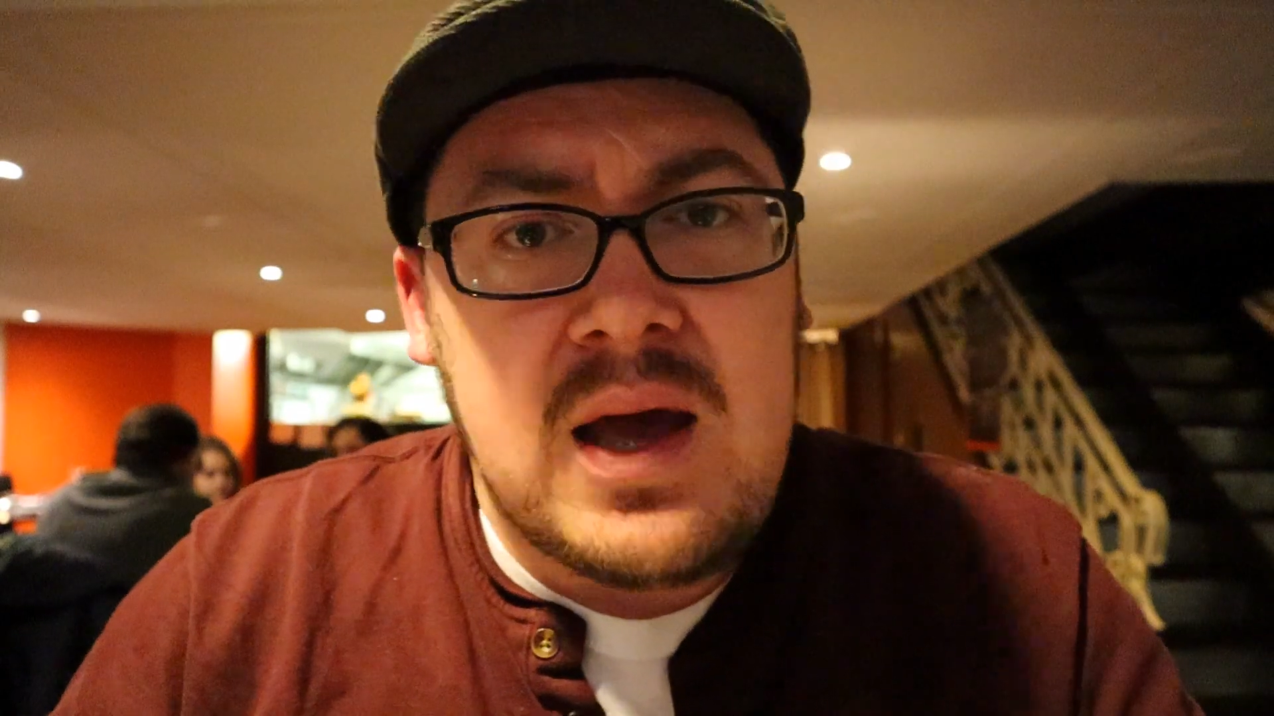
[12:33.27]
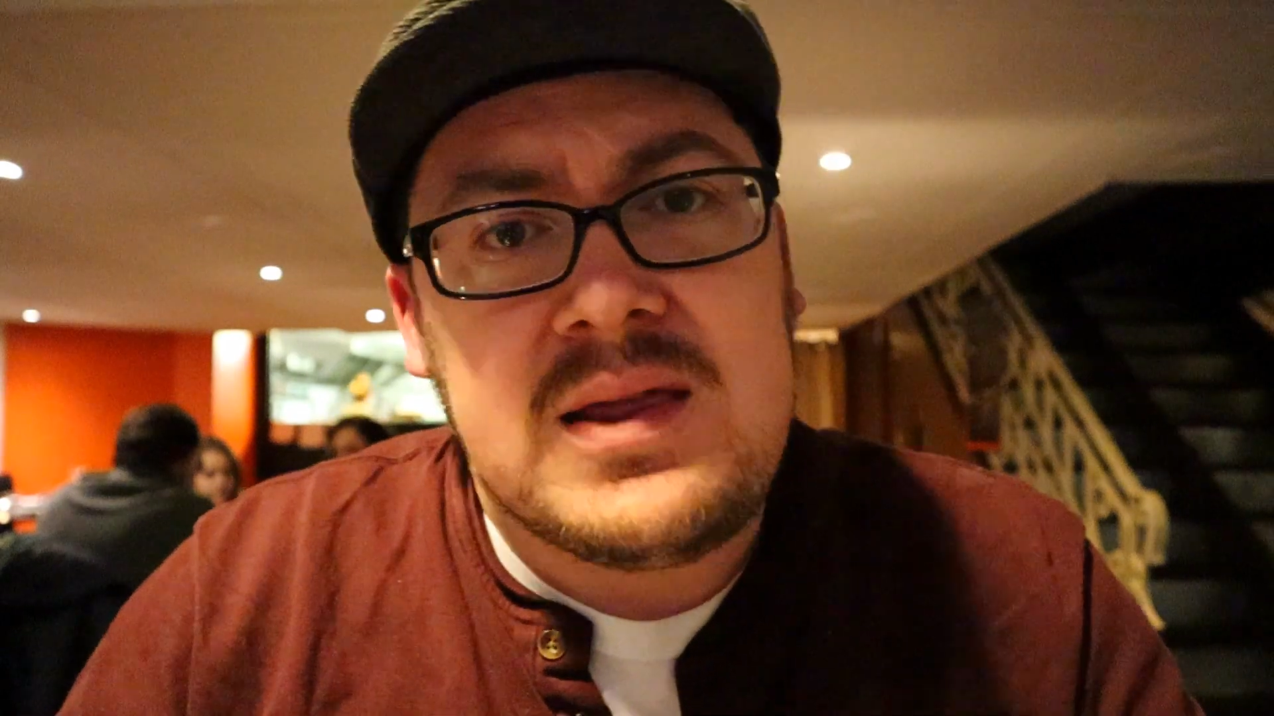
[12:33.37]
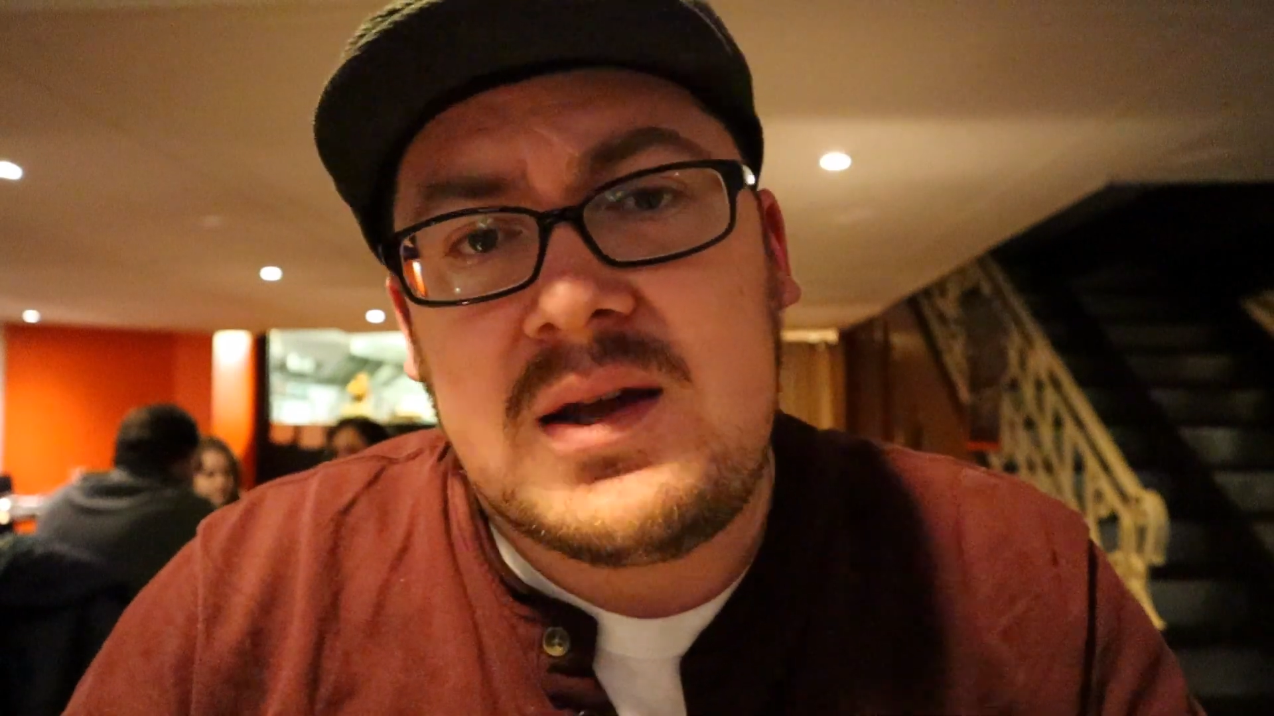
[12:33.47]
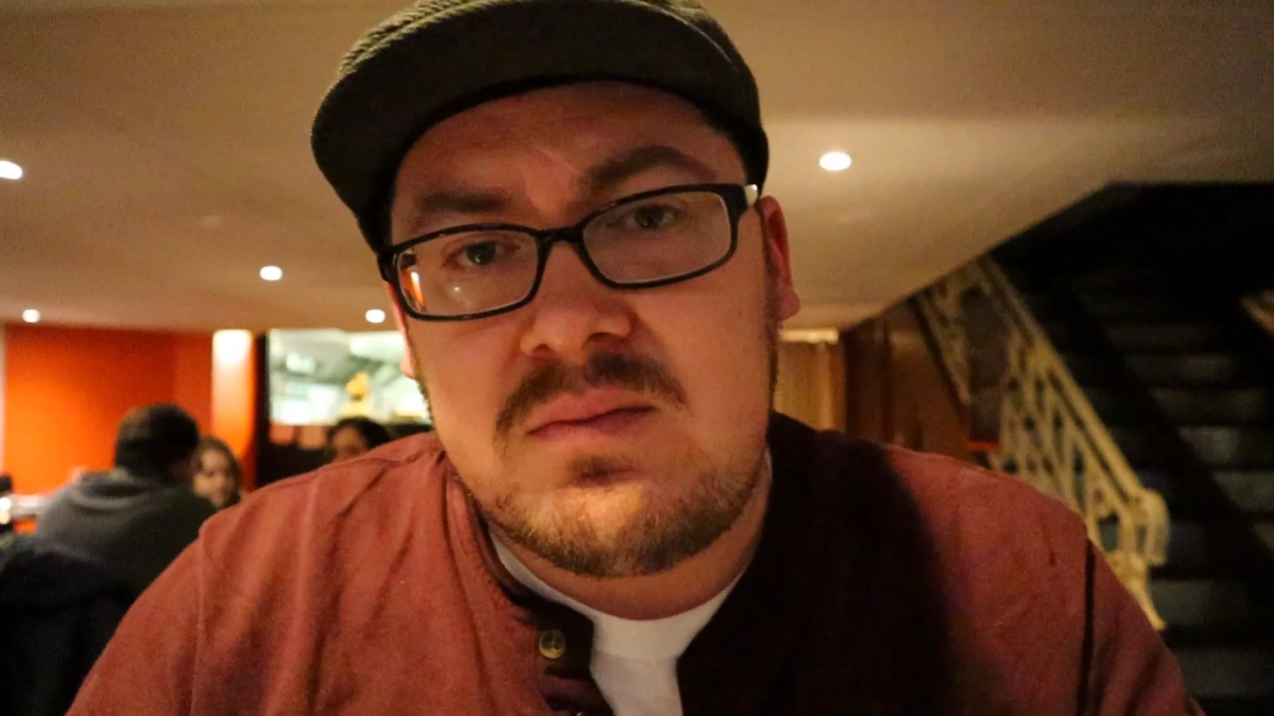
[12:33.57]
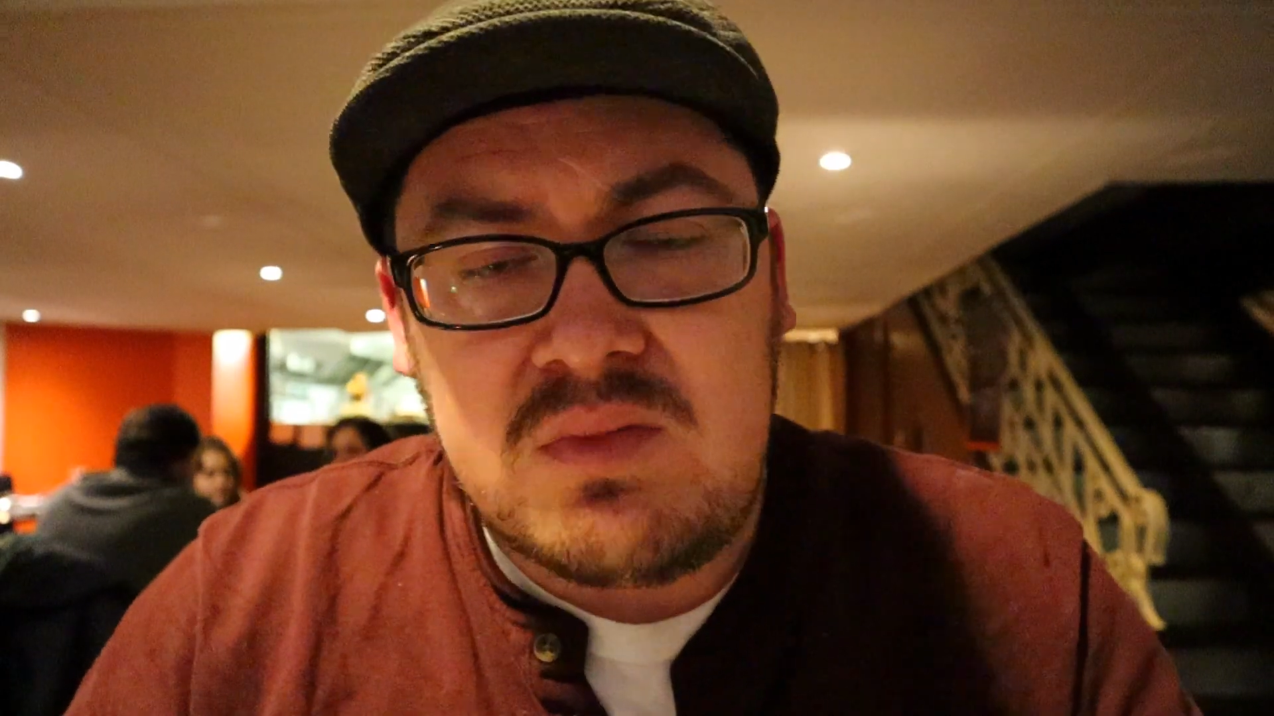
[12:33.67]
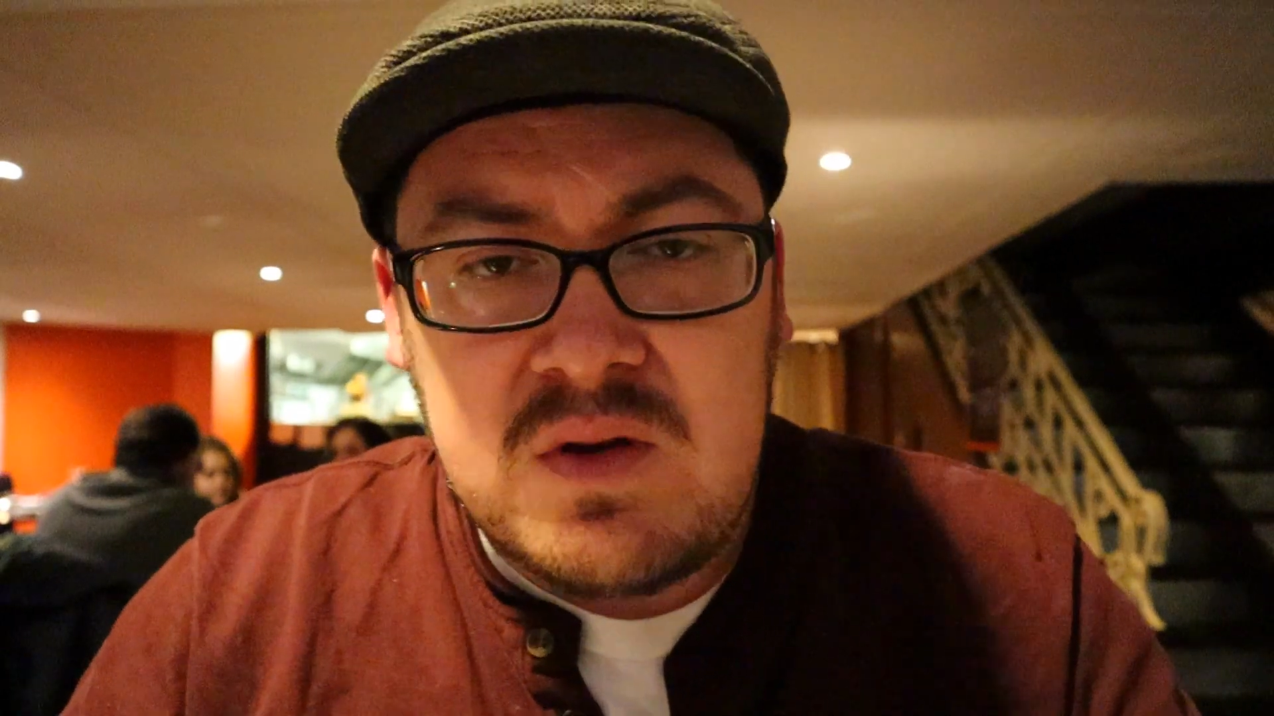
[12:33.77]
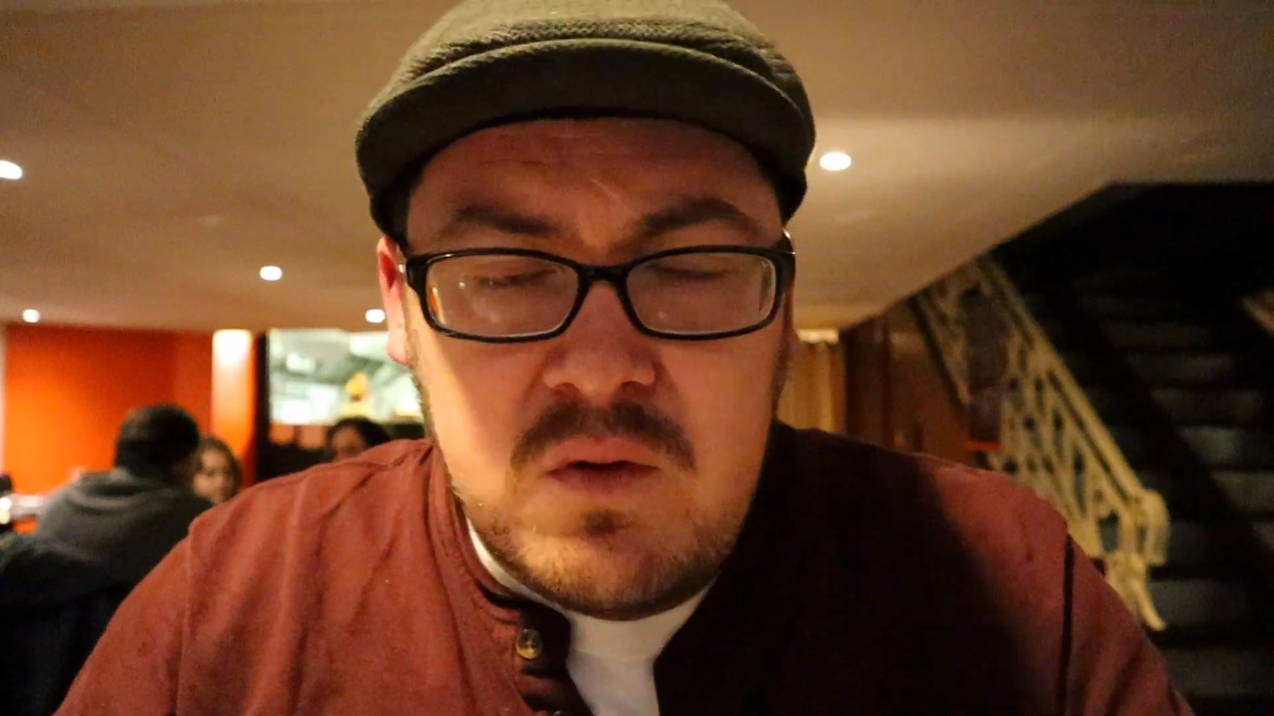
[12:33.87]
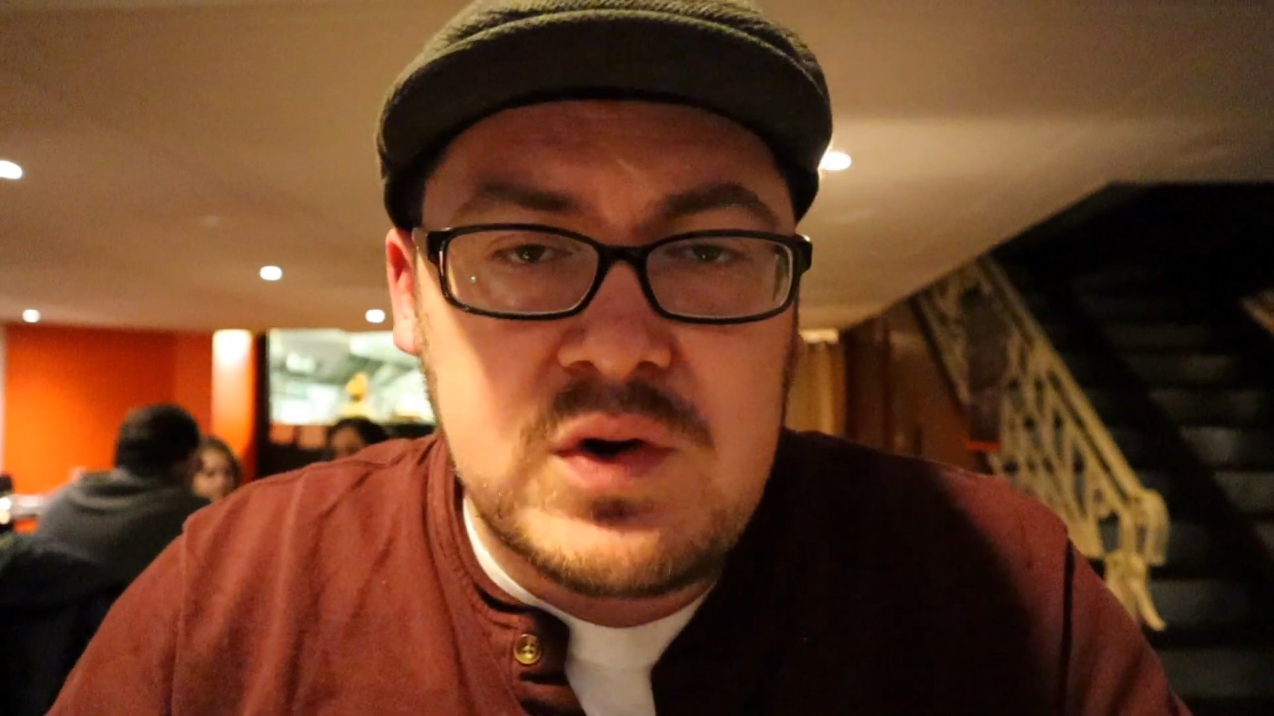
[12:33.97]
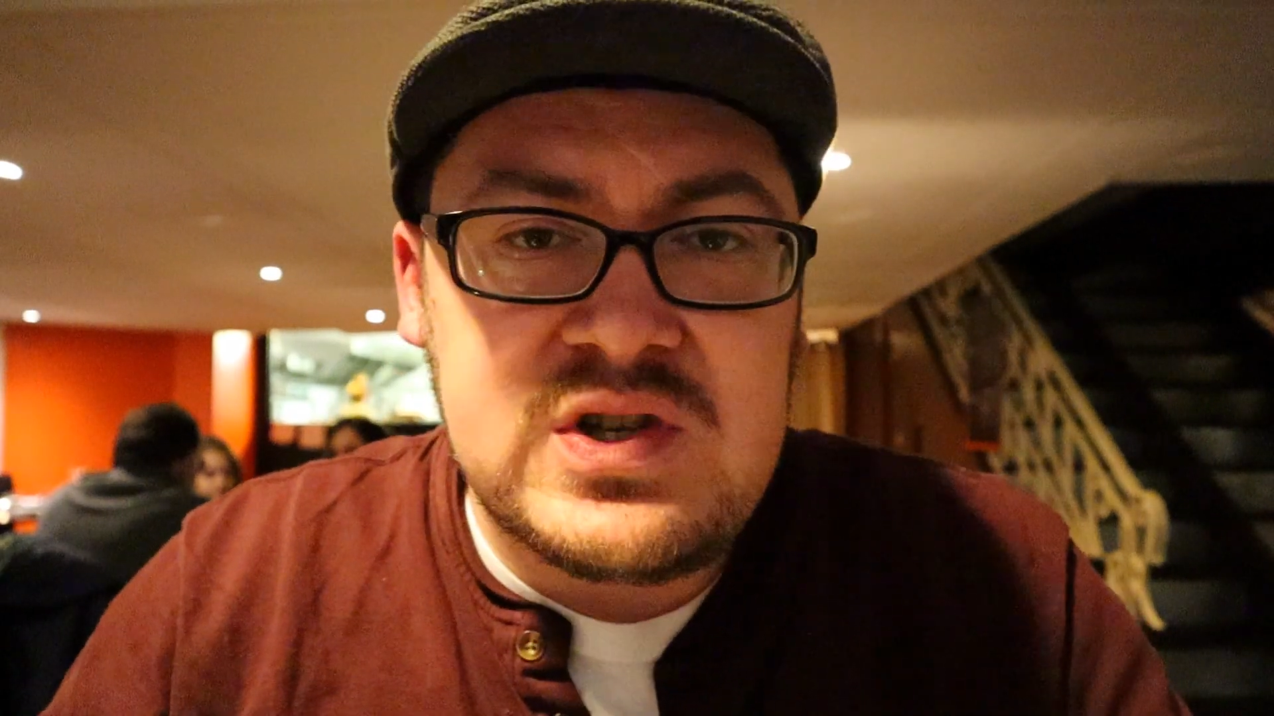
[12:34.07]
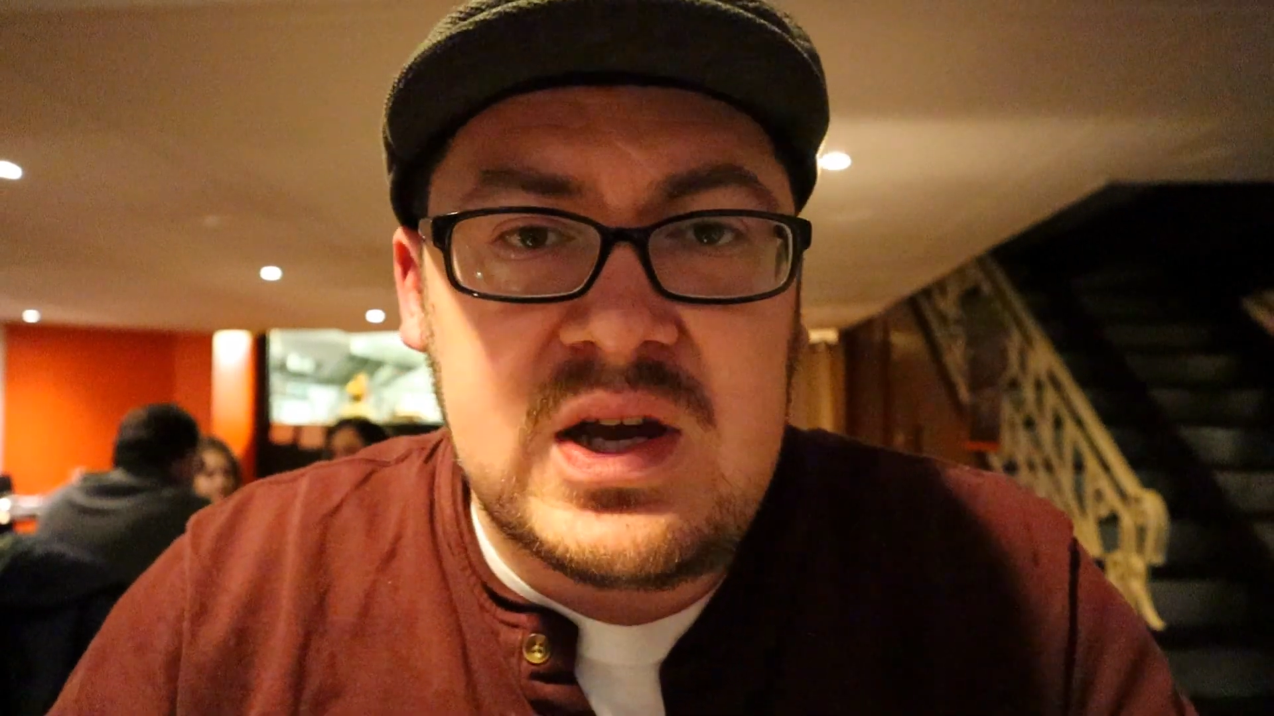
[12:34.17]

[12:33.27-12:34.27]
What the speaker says: and then of course